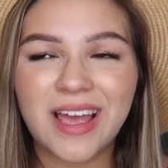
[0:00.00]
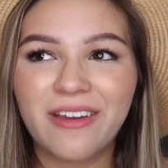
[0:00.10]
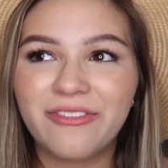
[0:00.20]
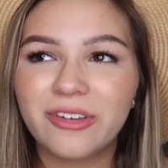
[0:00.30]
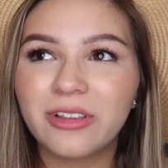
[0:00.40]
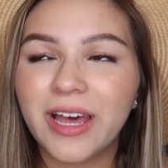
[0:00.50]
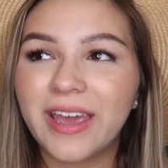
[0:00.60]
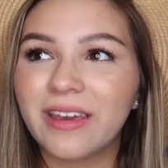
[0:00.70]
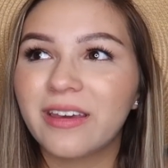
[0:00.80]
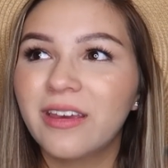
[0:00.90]
I feel
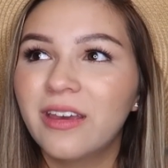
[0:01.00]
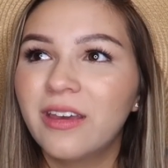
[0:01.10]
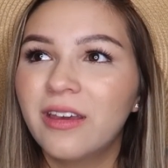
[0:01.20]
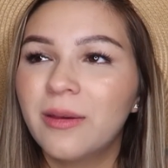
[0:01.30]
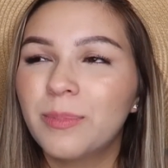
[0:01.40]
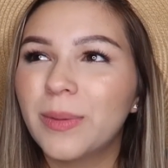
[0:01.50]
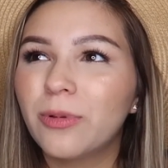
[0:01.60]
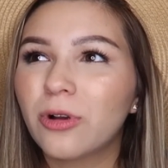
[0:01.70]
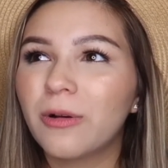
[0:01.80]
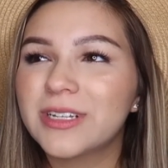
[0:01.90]
like
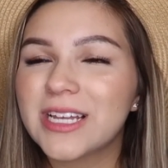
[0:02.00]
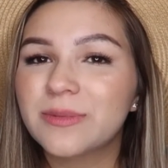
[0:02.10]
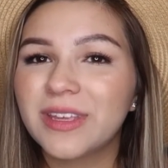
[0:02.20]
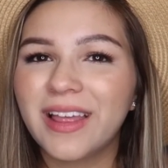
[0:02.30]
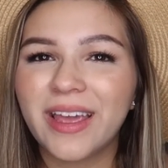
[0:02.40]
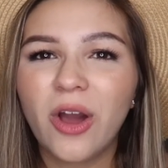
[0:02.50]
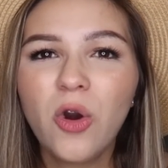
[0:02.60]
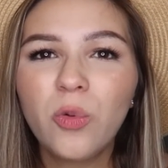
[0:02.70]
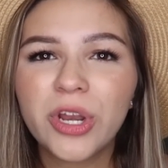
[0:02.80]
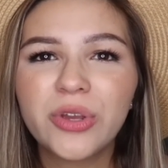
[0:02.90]
people are always asking me like,
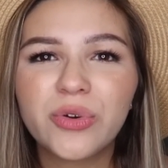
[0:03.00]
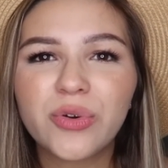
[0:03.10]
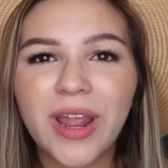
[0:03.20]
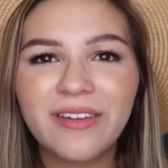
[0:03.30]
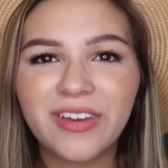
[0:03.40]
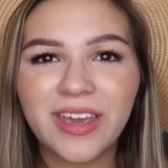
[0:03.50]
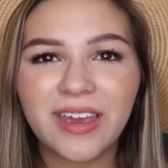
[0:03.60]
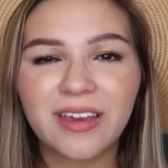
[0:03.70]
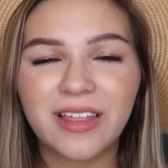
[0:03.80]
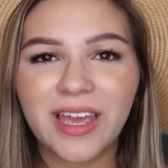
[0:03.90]
oh, what are you craving?